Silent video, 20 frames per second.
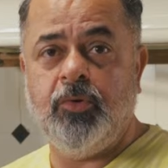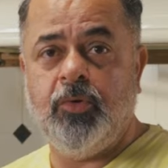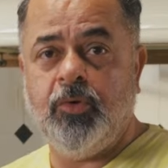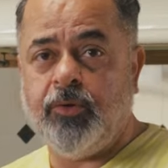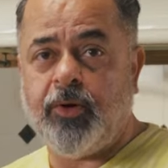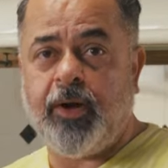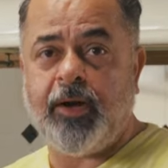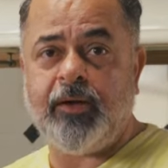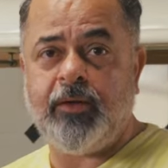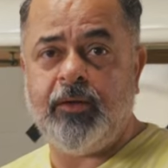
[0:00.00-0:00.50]

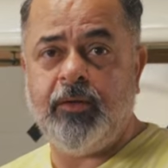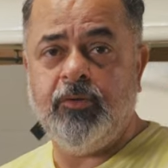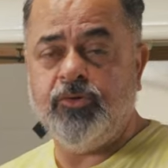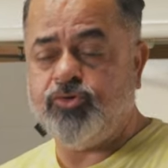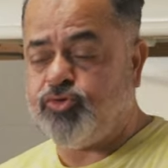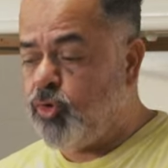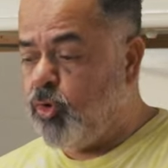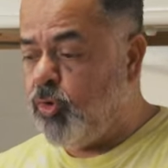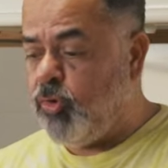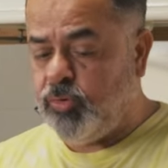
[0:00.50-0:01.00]
right?
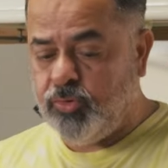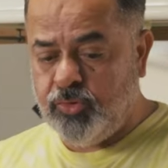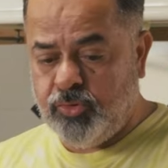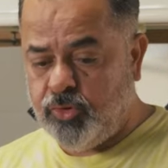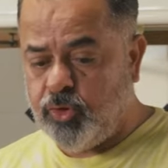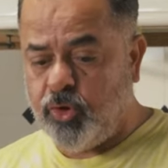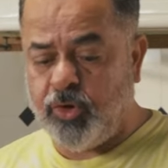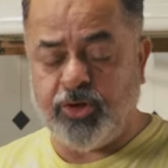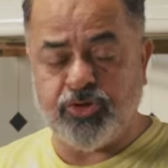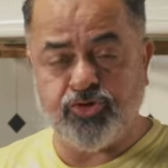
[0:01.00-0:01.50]
So
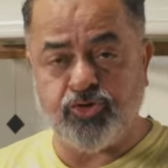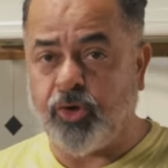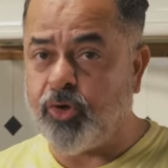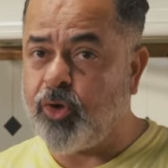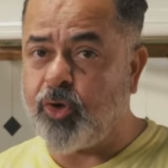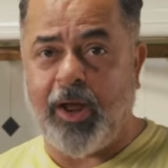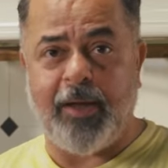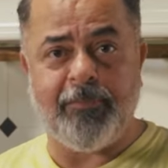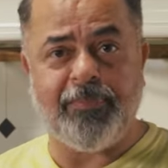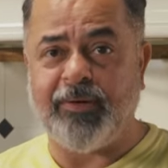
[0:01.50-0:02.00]
it's going
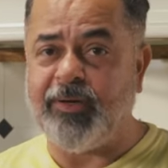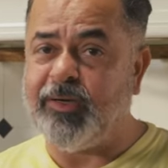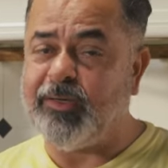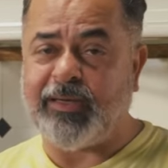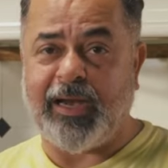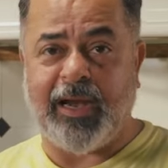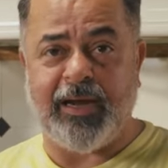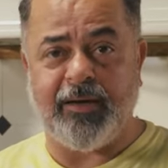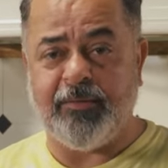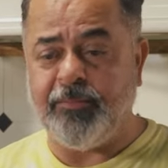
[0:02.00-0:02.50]
to happen in
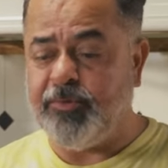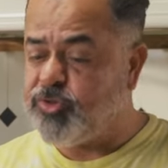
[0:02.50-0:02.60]
tandem.